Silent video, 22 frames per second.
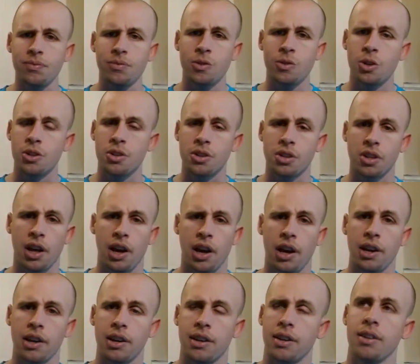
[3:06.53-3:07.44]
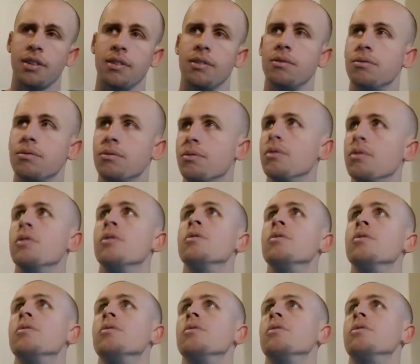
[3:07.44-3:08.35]
just like
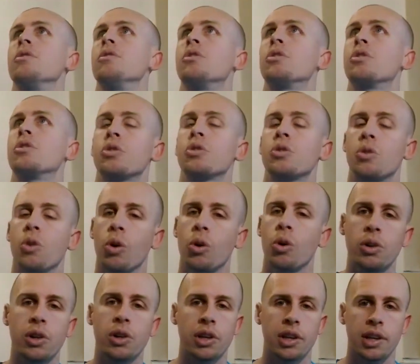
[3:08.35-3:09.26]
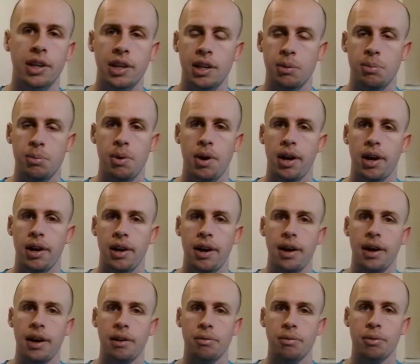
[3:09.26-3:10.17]
scrolling eBay
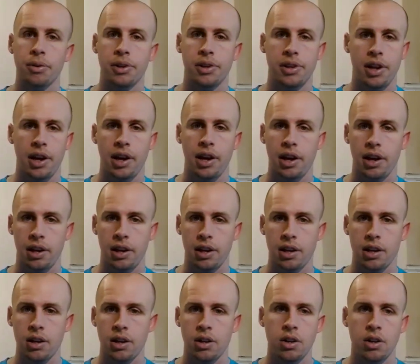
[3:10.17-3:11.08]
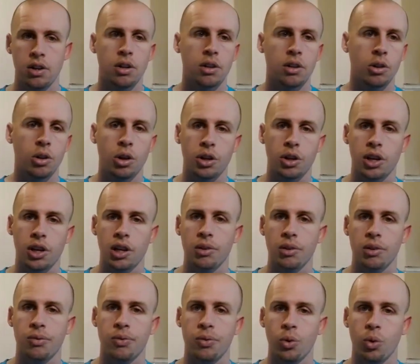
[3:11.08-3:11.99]
every day,
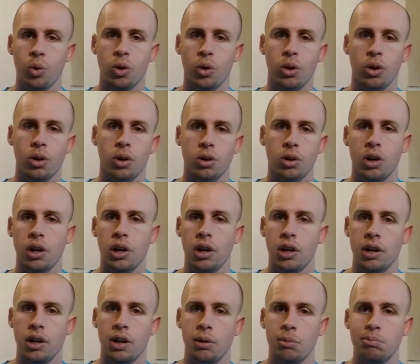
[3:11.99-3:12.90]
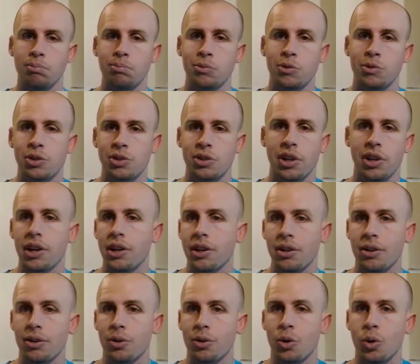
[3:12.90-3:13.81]
looking for just
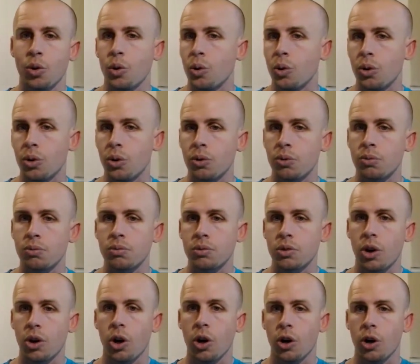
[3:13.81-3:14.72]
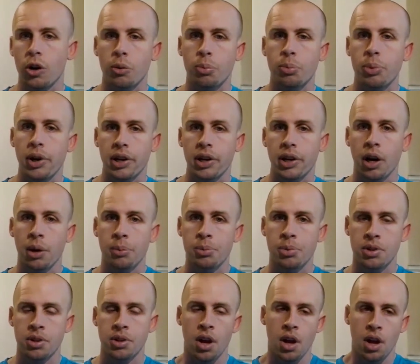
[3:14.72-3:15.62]
like cool card
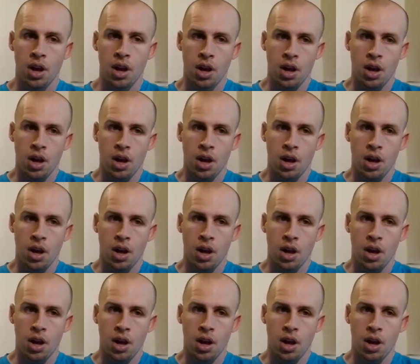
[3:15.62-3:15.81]
pickups.